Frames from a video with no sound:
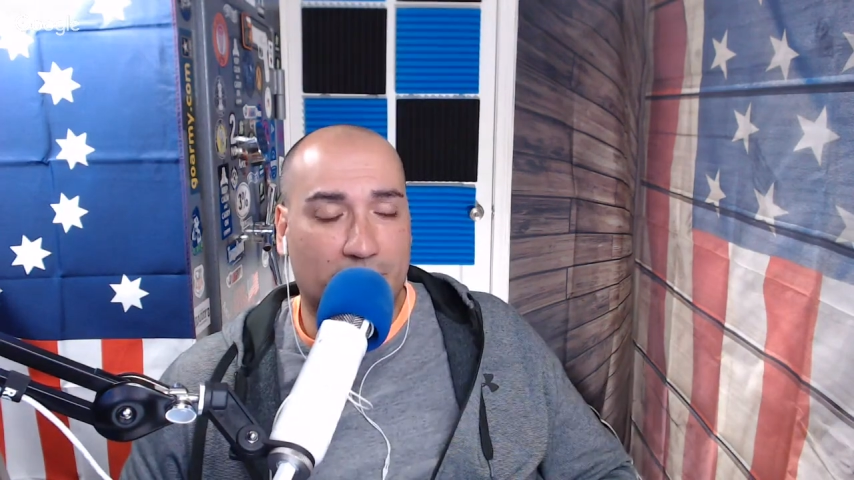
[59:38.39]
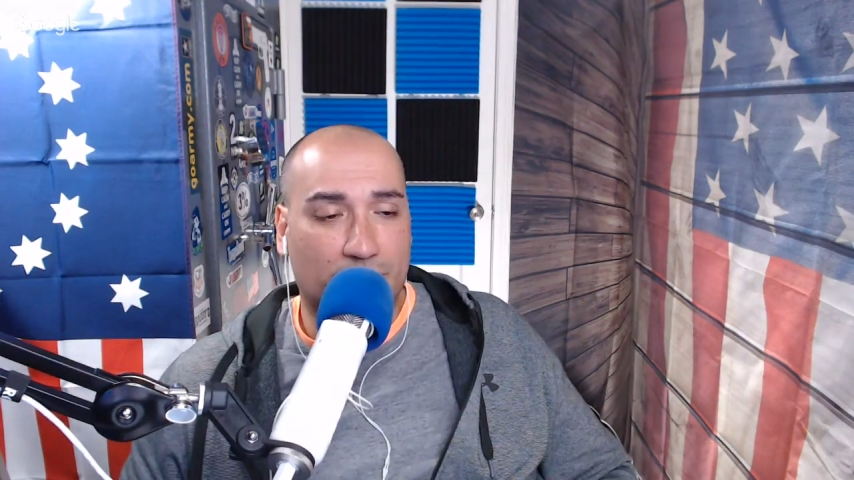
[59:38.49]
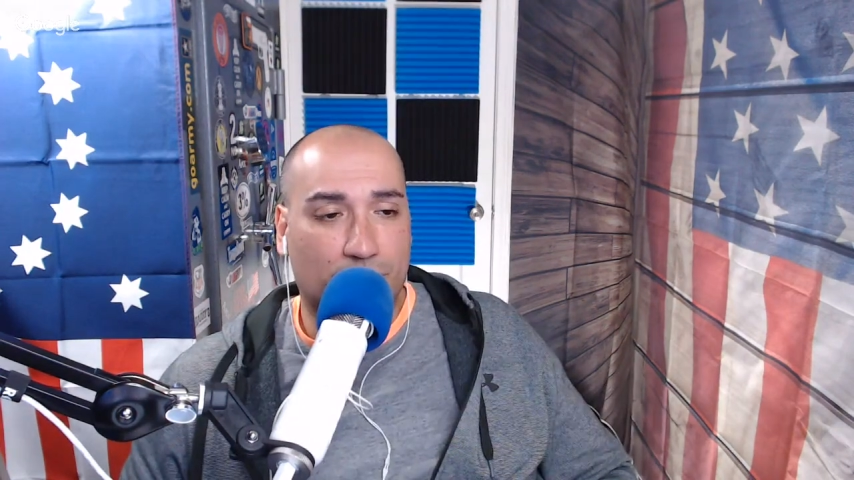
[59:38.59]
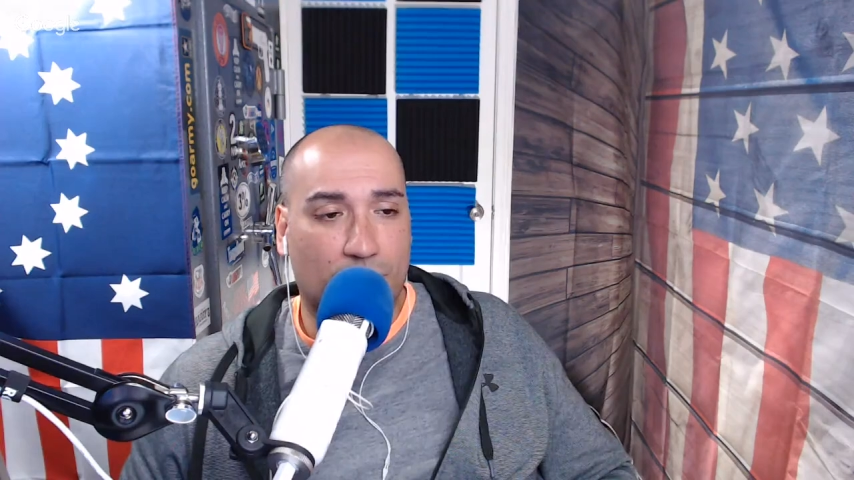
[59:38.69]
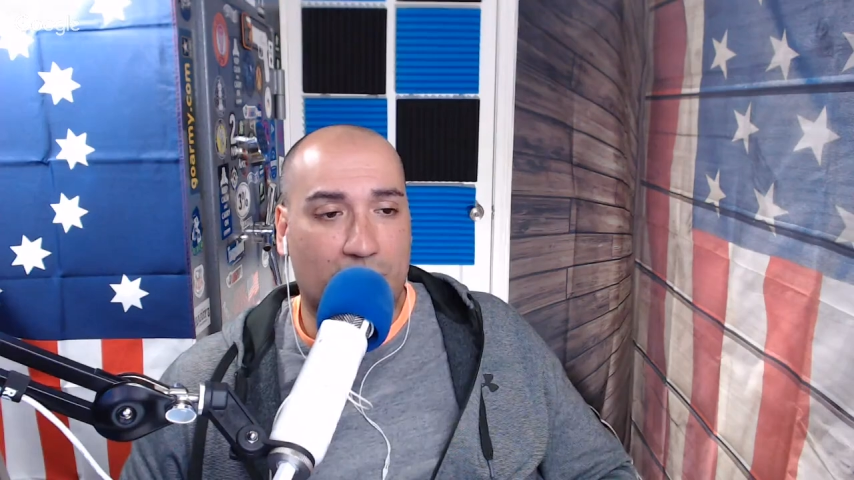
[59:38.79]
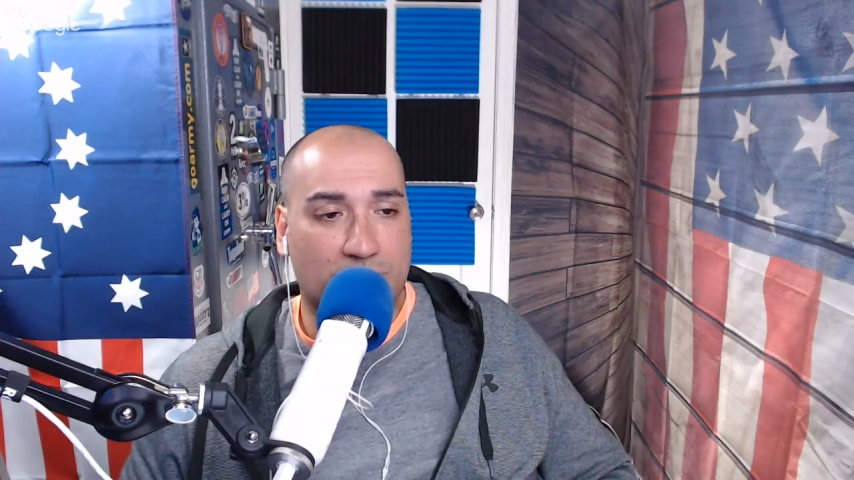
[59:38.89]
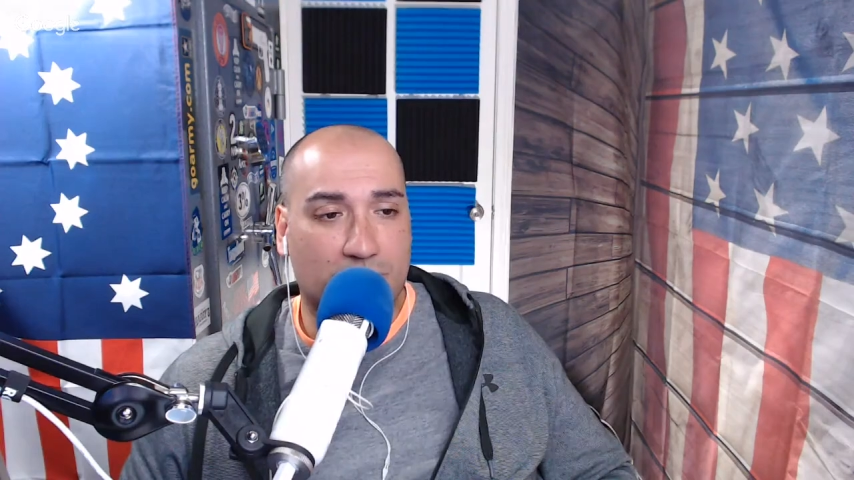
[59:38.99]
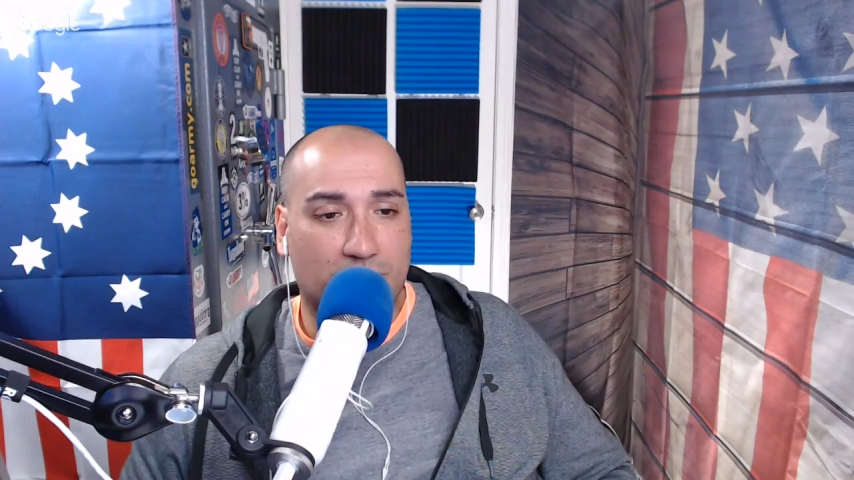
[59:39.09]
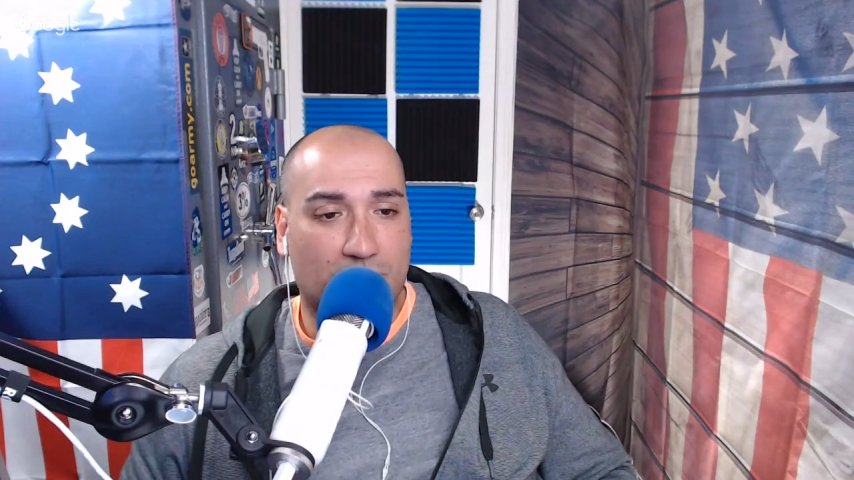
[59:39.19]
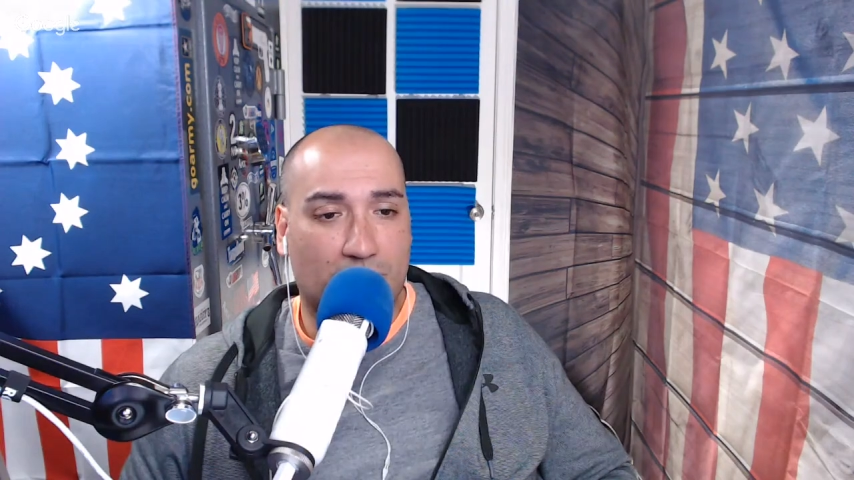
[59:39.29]
Thanks for
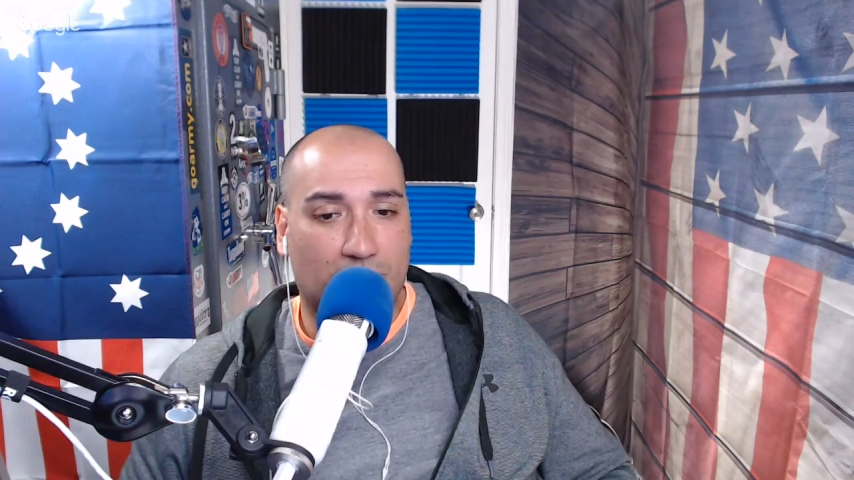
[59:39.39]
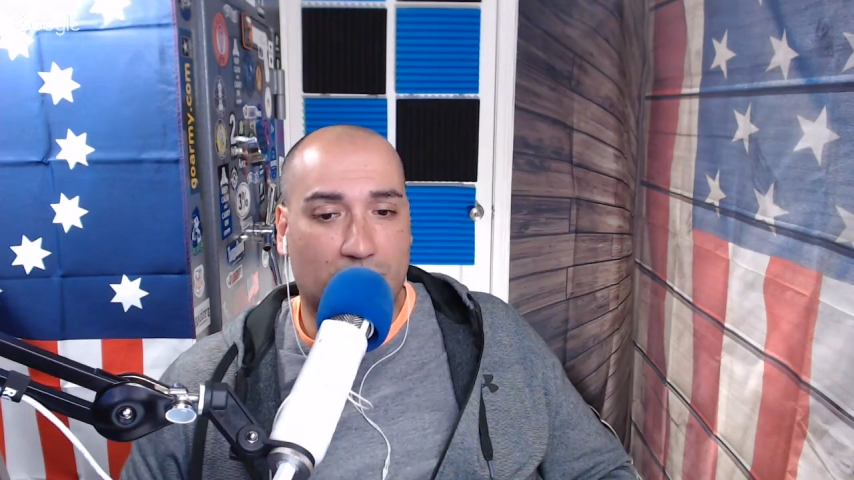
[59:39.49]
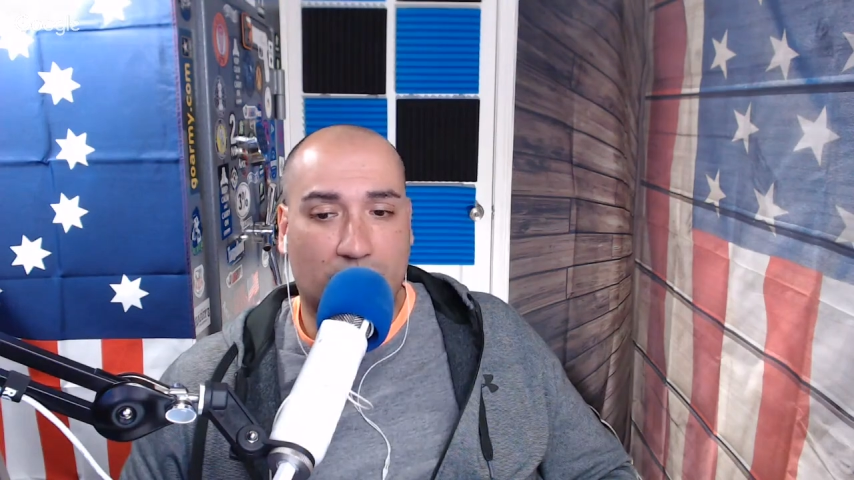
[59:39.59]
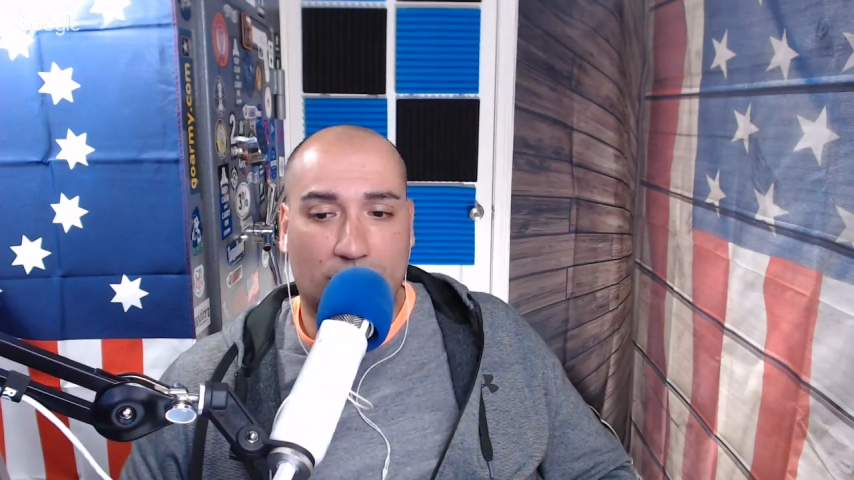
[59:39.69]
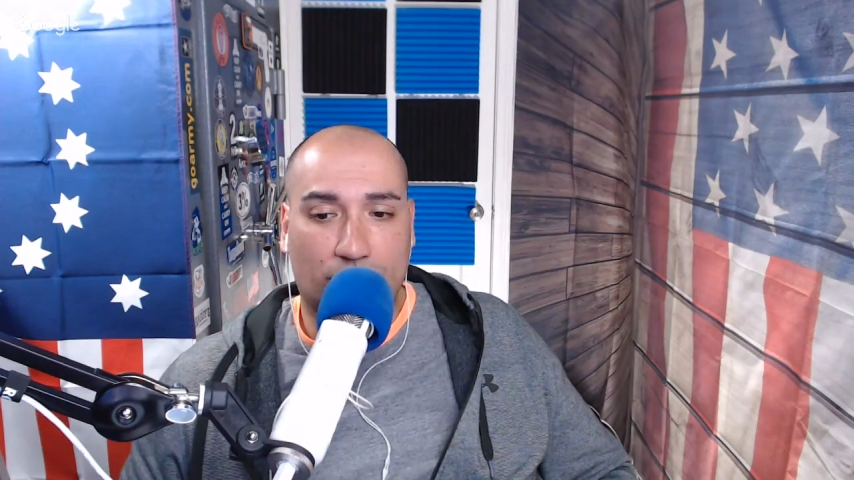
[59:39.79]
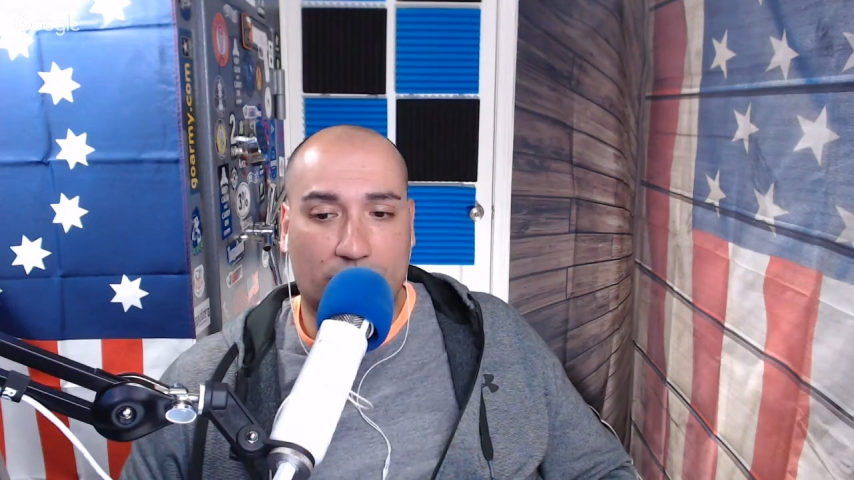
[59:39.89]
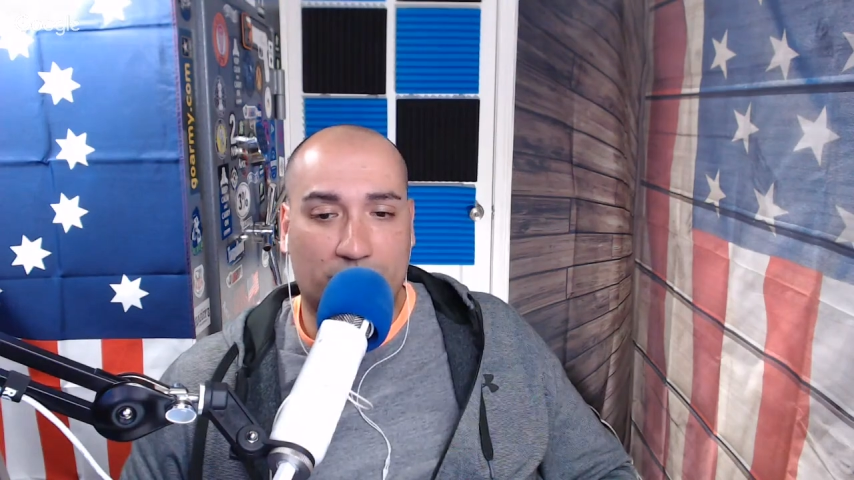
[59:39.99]
watching, and